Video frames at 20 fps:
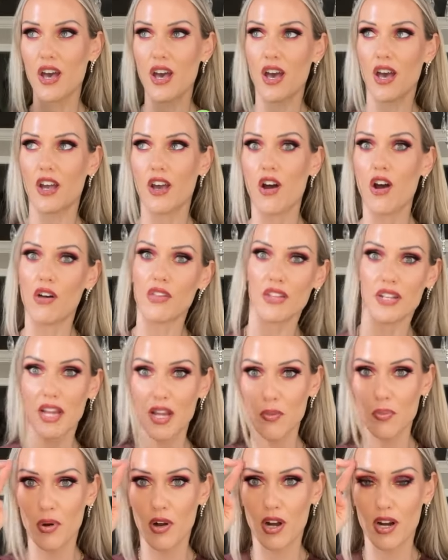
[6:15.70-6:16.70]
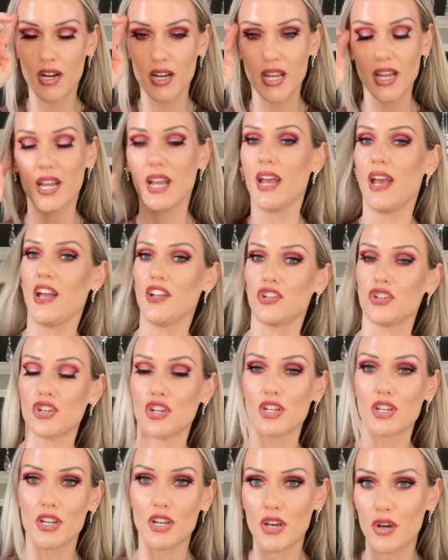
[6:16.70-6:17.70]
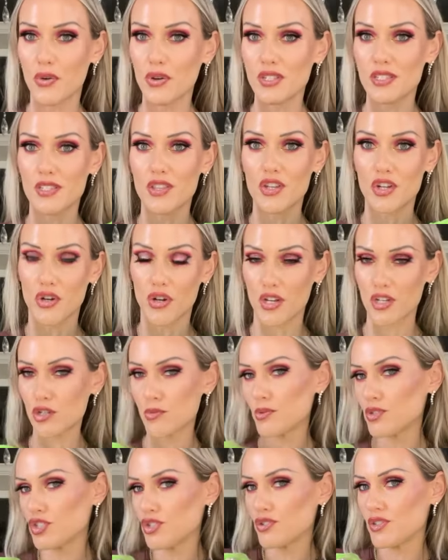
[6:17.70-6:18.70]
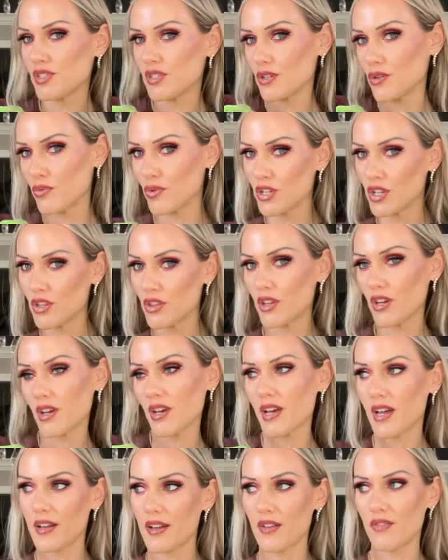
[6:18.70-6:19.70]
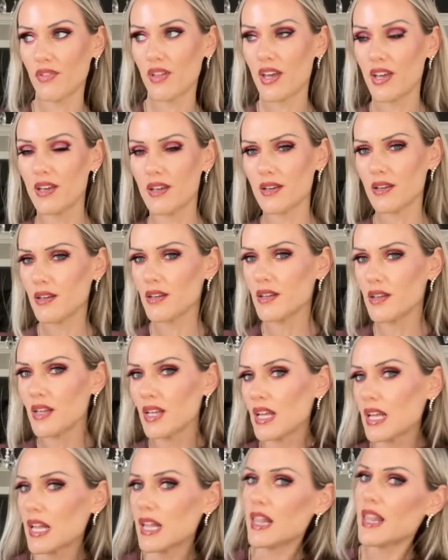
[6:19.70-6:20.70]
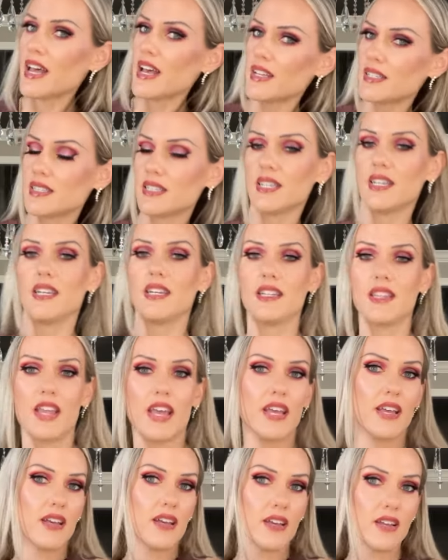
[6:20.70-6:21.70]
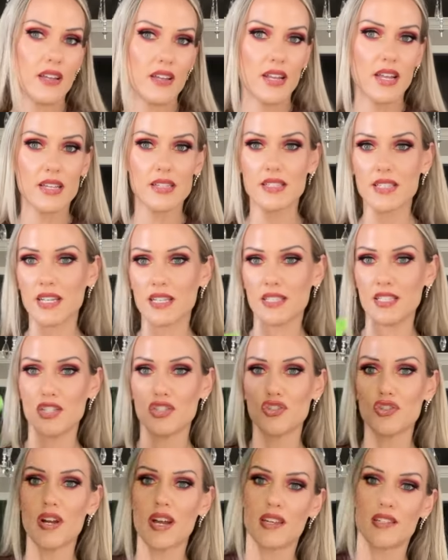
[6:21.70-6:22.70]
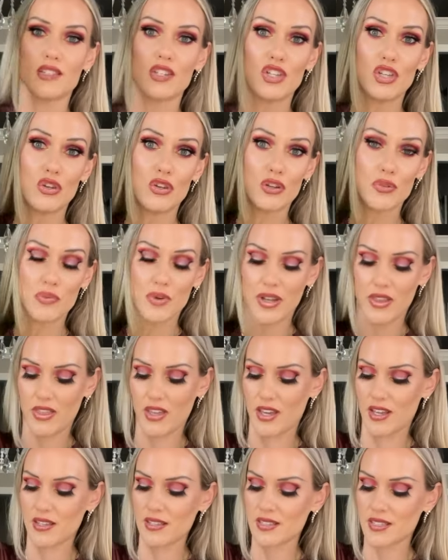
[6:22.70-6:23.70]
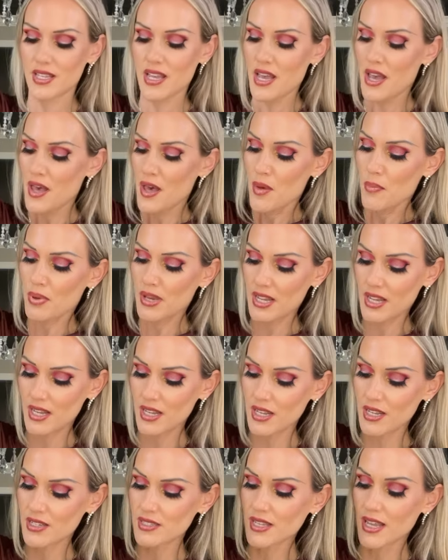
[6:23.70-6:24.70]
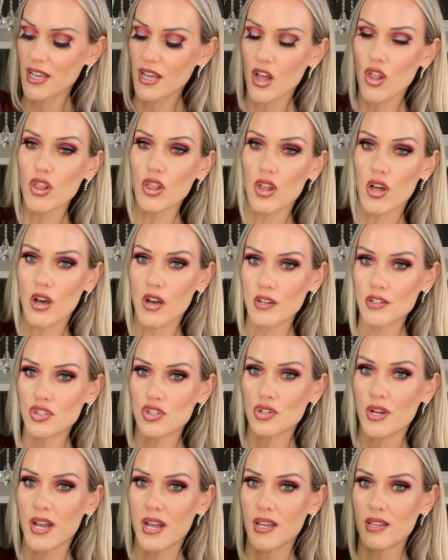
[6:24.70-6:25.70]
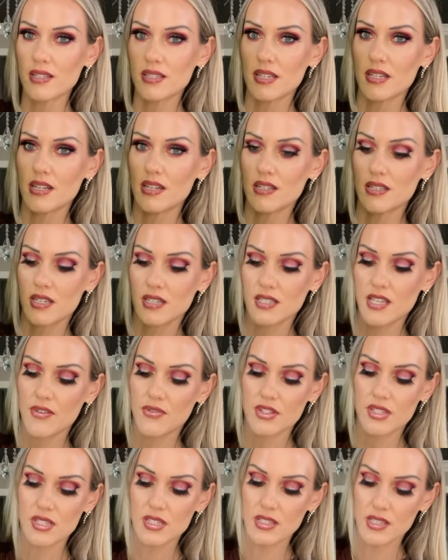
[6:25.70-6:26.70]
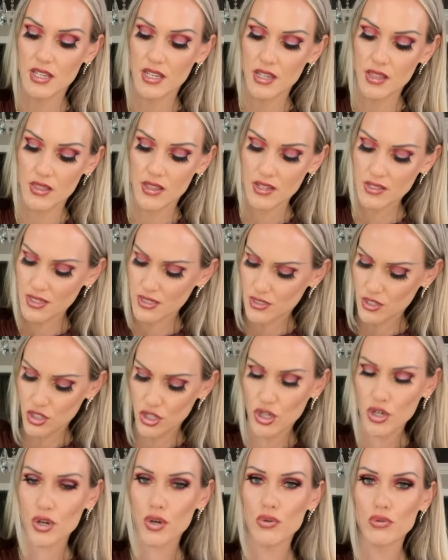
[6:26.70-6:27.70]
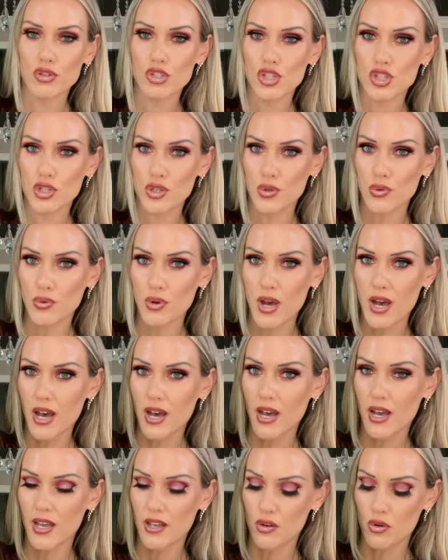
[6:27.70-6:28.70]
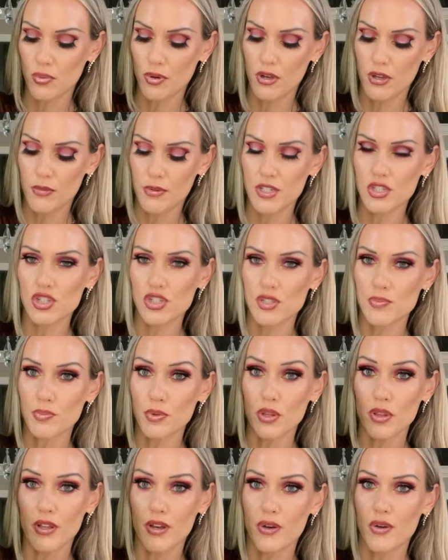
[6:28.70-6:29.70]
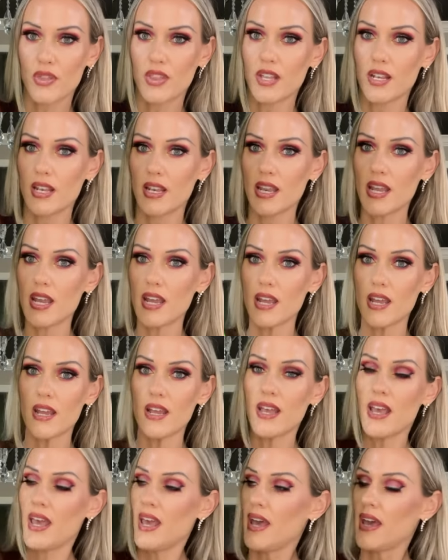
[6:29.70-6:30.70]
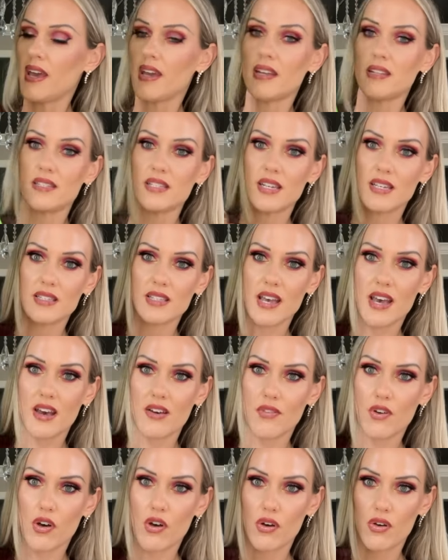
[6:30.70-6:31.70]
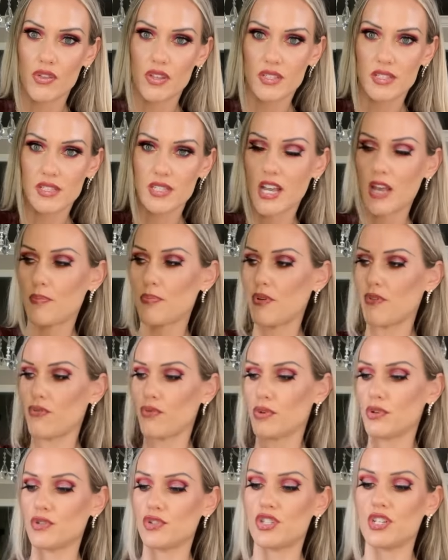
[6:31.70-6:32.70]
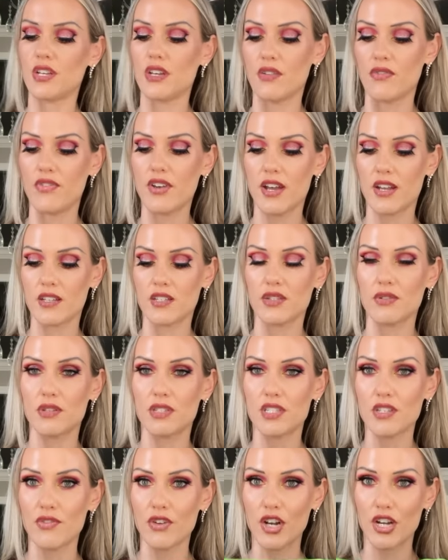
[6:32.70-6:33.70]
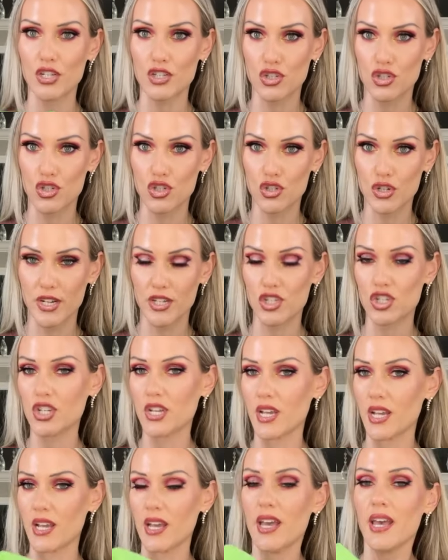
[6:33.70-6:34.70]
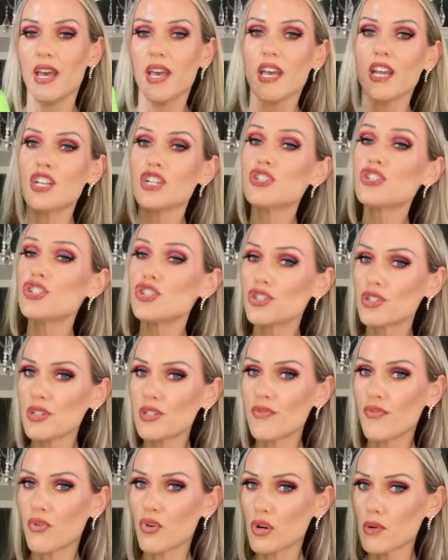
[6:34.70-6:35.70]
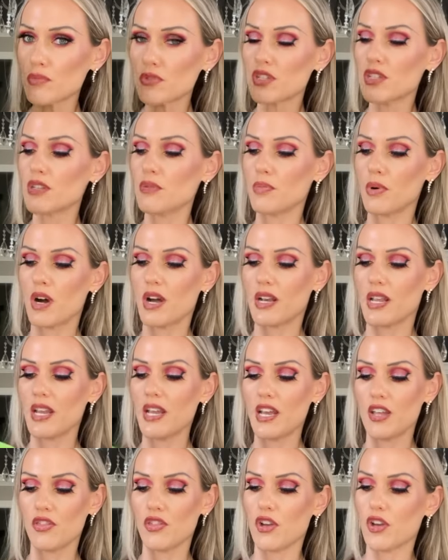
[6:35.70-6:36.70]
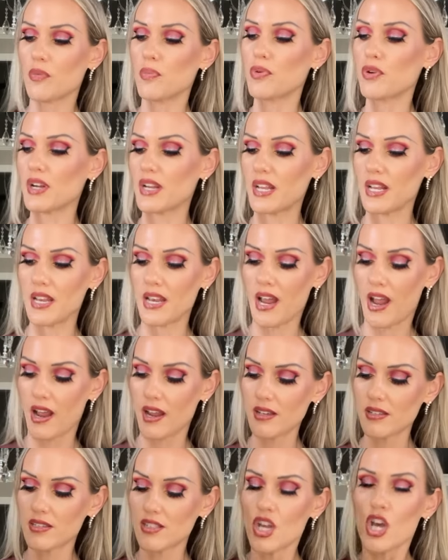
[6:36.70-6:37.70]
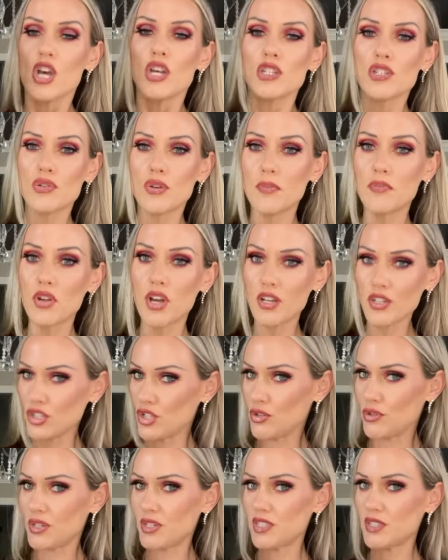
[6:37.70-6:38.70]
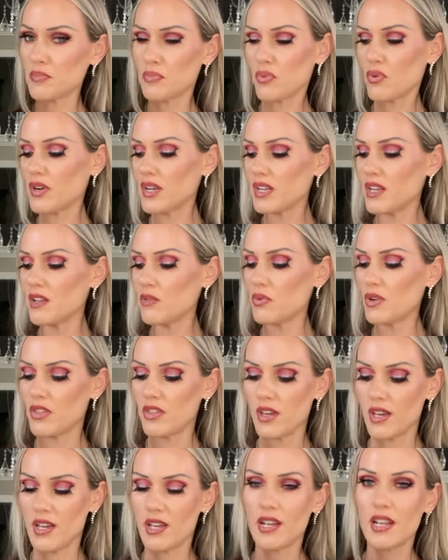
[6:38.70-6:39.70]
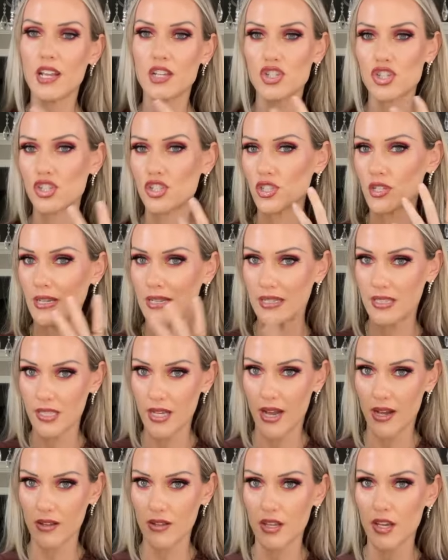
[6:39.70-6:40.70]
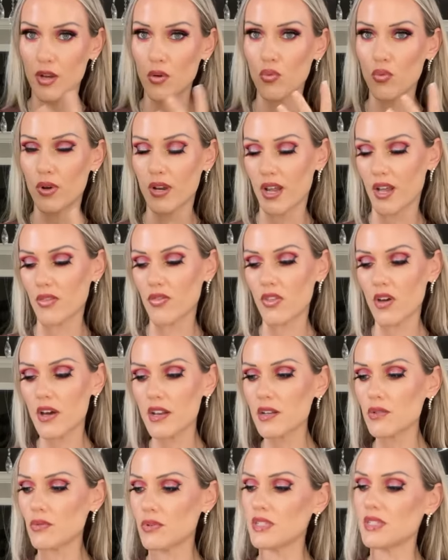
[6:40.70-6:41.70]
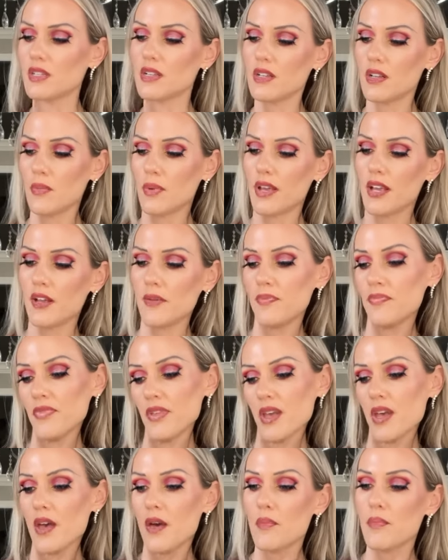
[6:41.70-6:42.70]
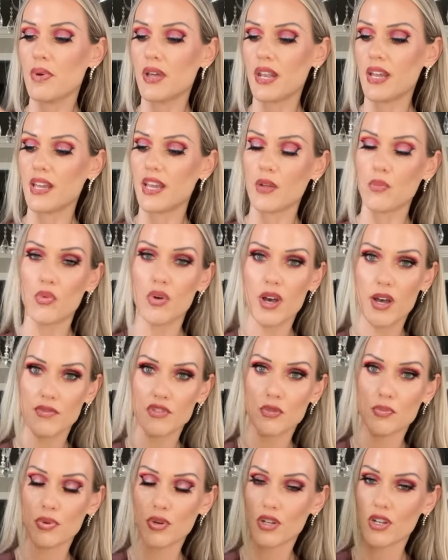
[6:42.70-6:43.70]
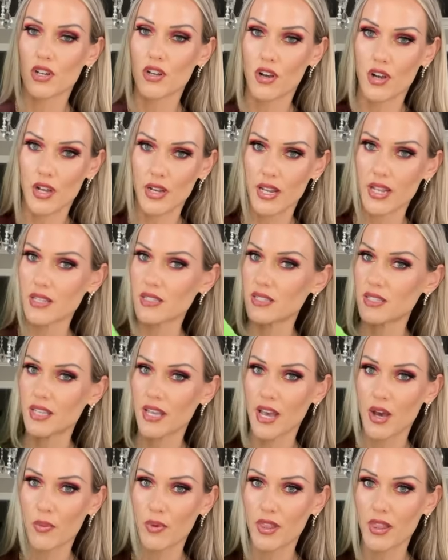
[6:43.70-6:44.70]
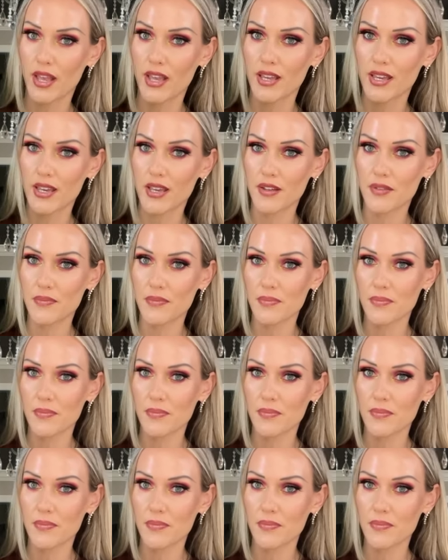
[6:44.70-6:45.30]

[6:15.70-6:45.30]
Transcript: a holiday party and you're gonna go as the Grinch, but you still wanna look kind of like classy and like a nice sexy dress, and you could wear this. But it is a long dress and it does have a slit that doesn't go too high. It'll probably be just below the knee. It does have all this type of ruching effect, so it's very stretchy and it should form to the body and look pretty nice. So I'm not too disappointed with it. It's just not exactly what I thought it was gonna be. But again, we'll have to put it on and see how we like it.